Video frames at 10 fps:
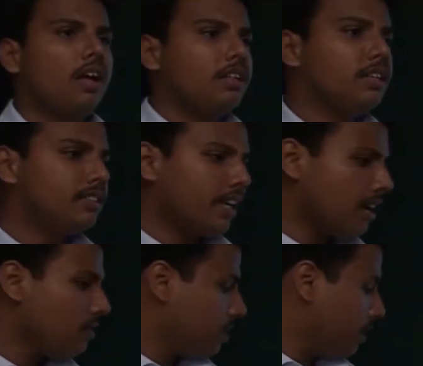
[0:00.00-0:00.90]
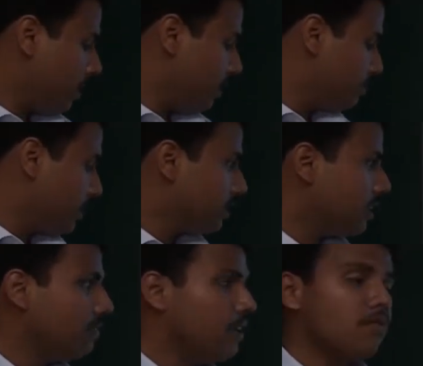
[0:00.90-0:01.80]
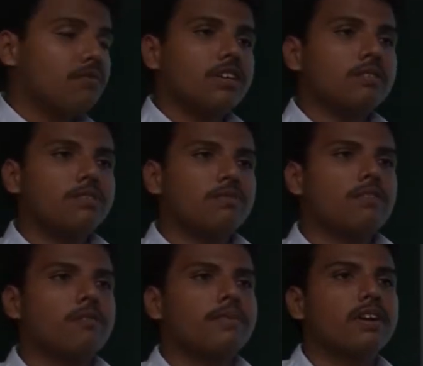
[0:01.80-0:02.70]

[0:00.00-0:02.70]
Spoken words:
The second one is by survey of work performed.